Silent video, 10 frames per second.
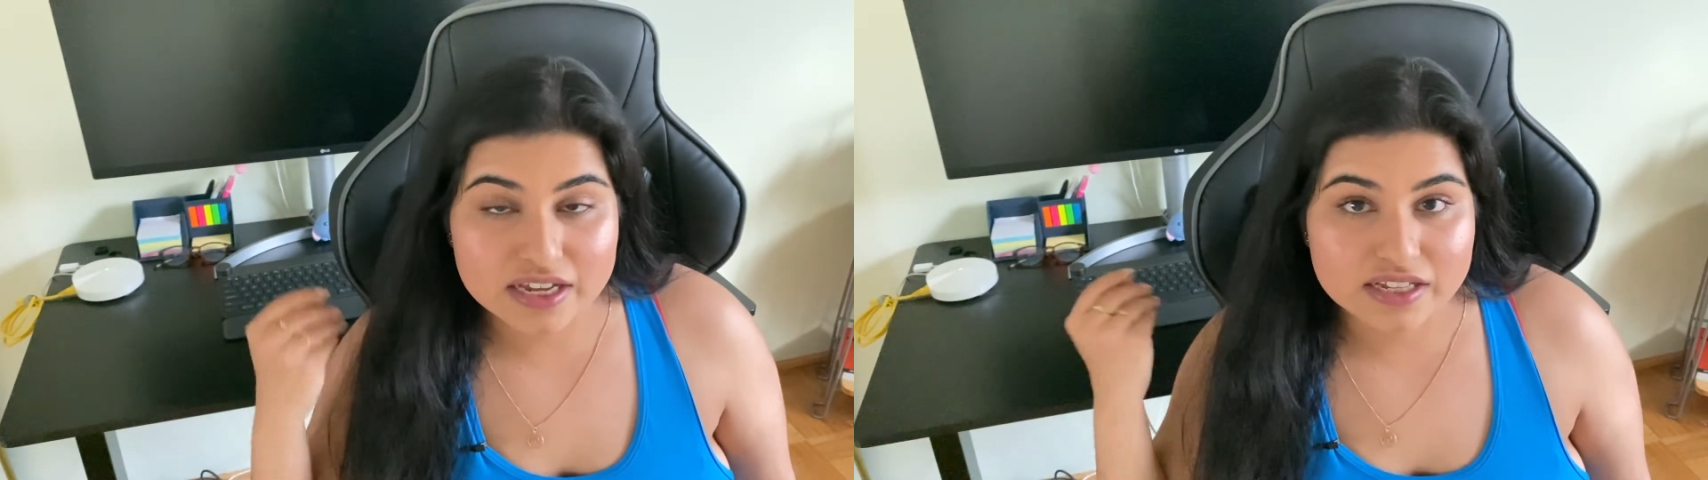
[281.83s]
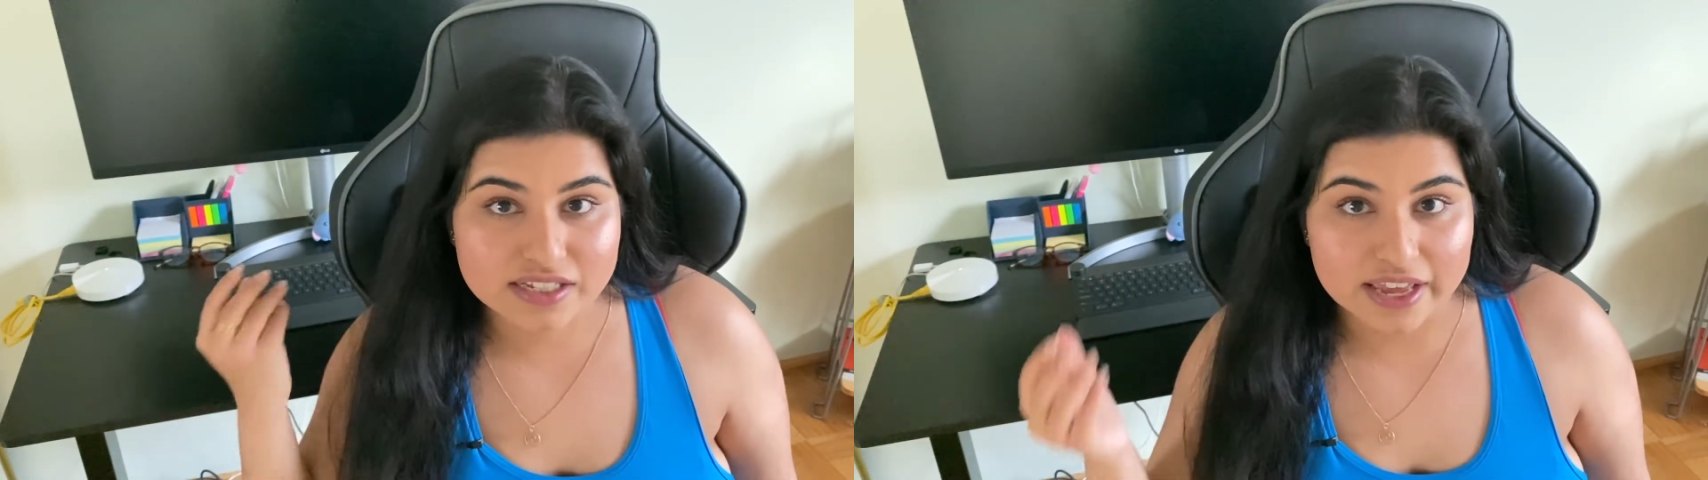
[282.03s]

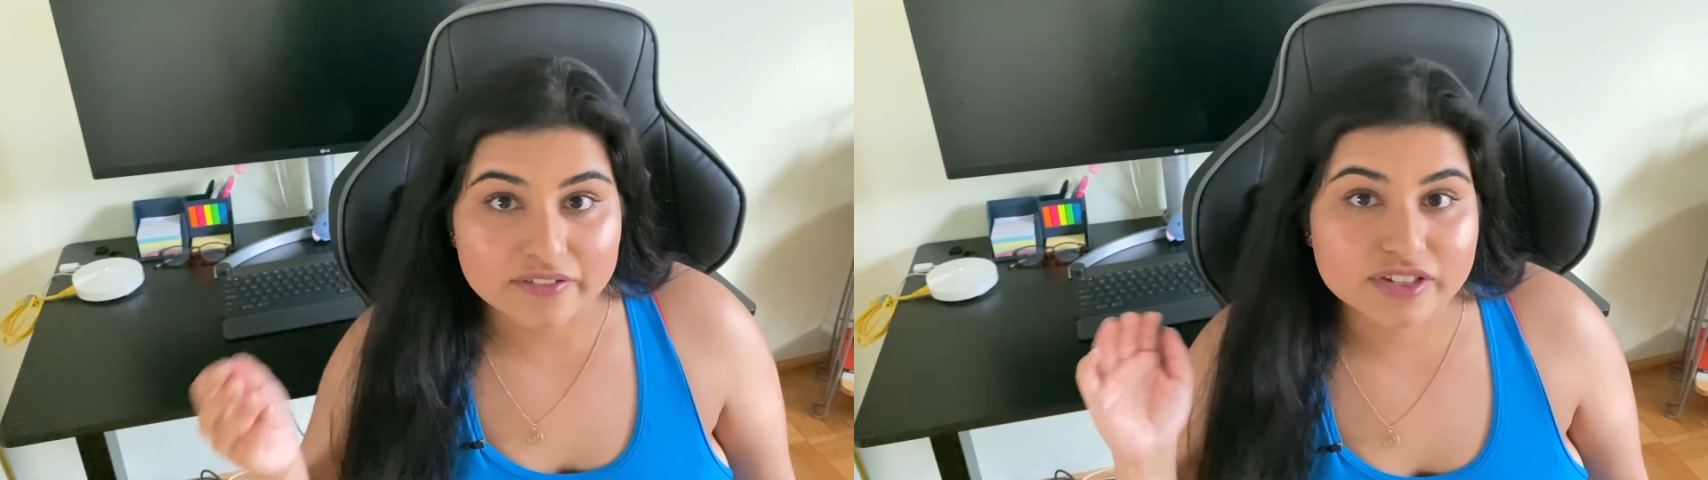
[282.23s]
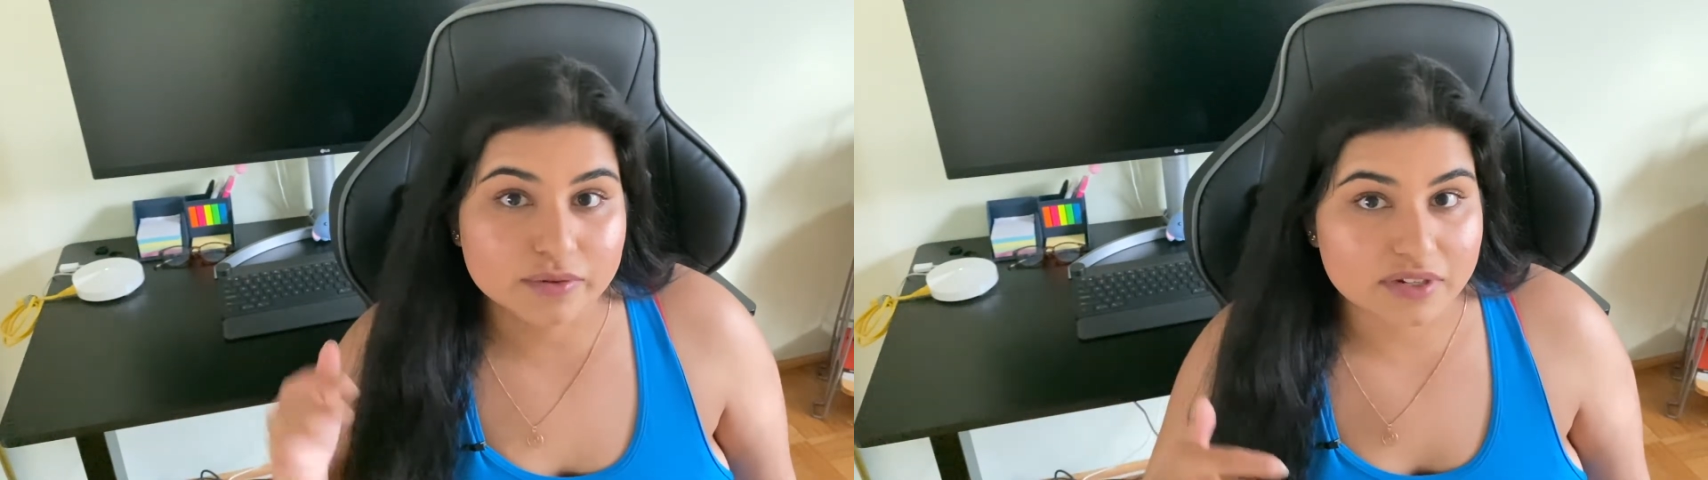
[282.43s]

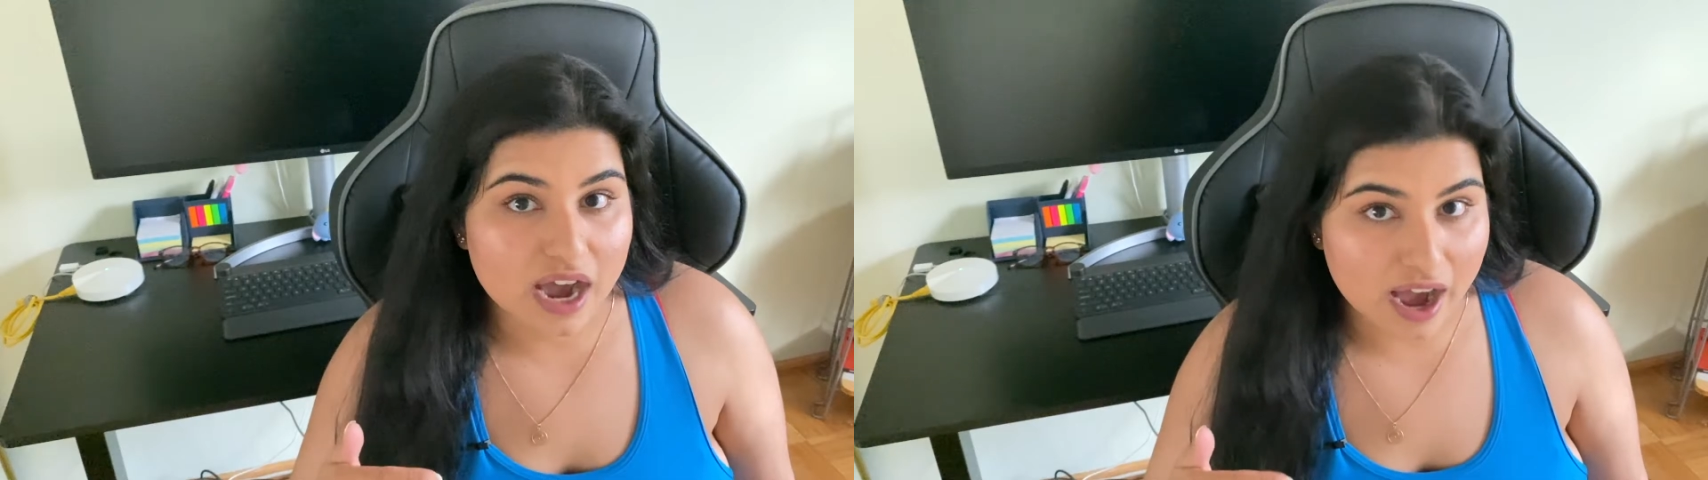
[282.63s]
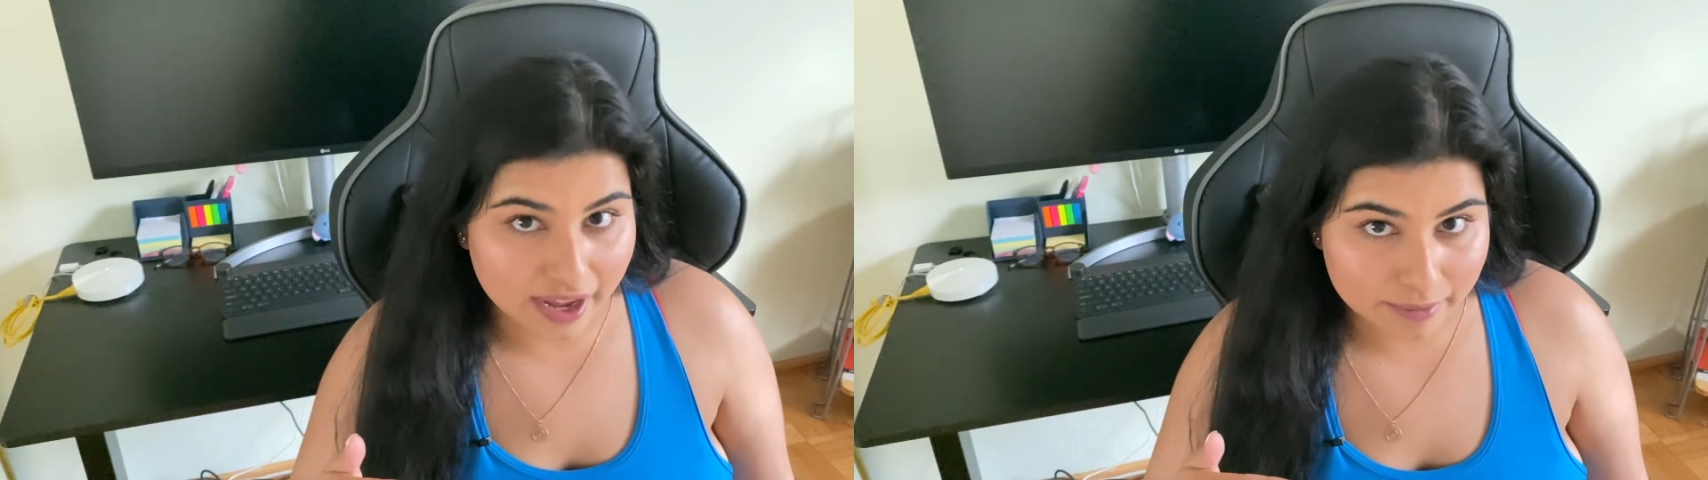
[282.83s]
saves you
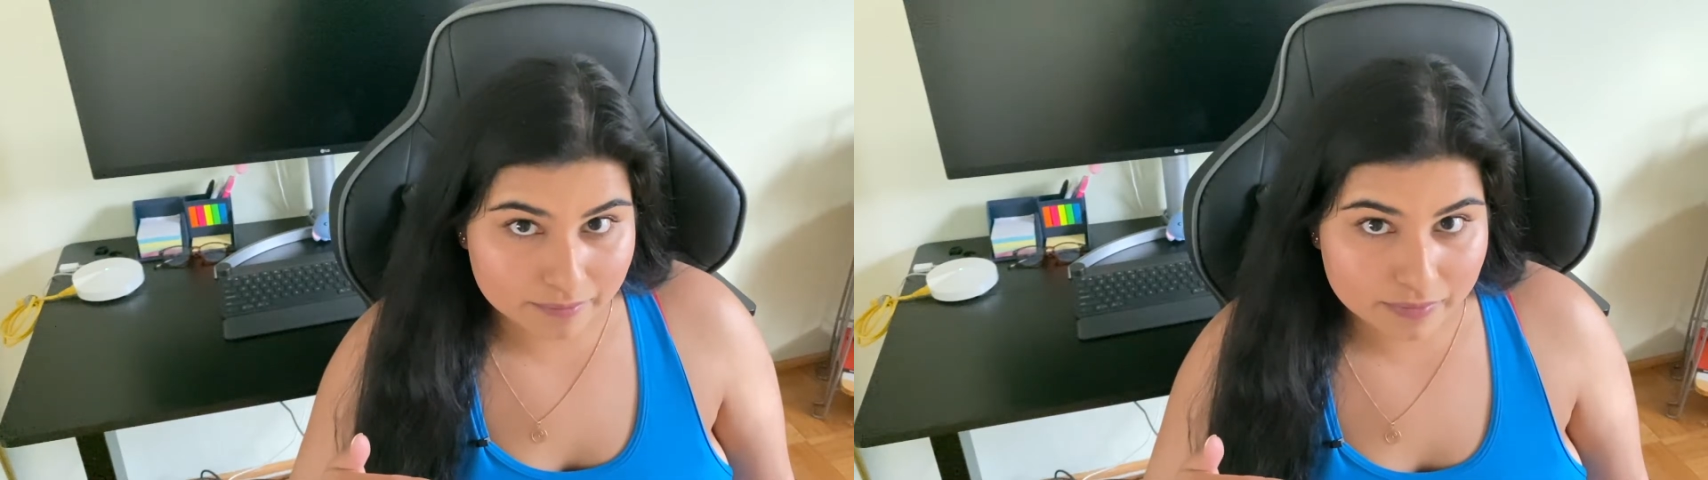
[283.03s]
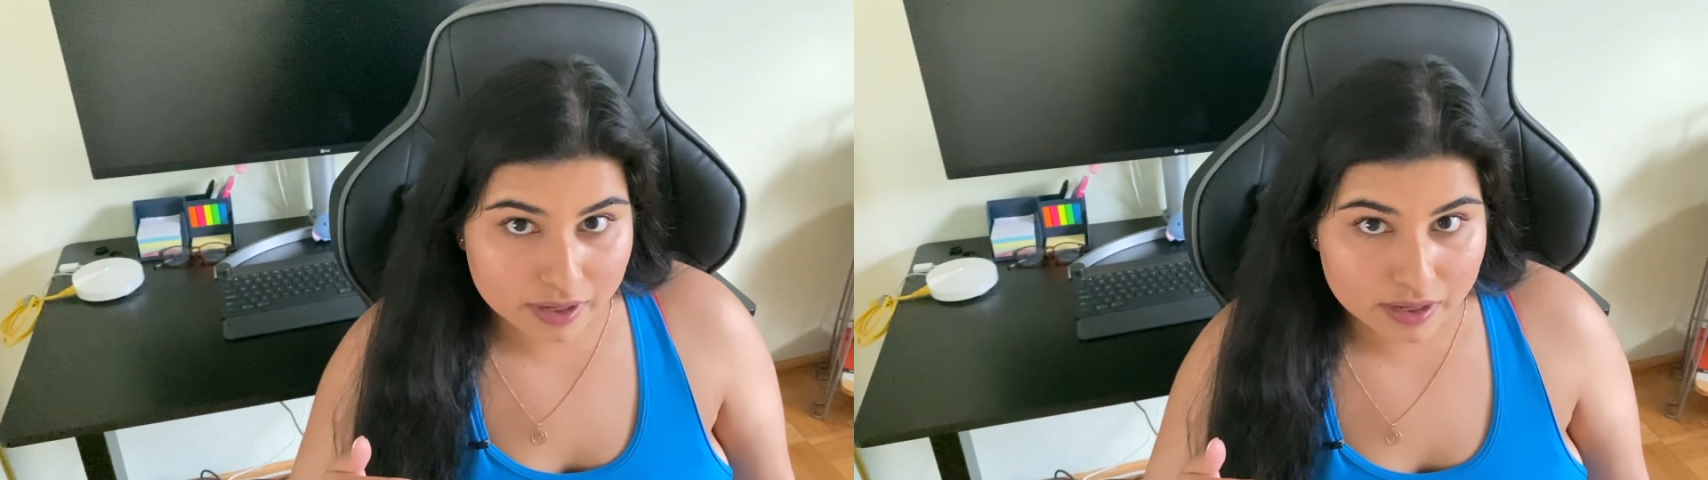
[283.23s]
time,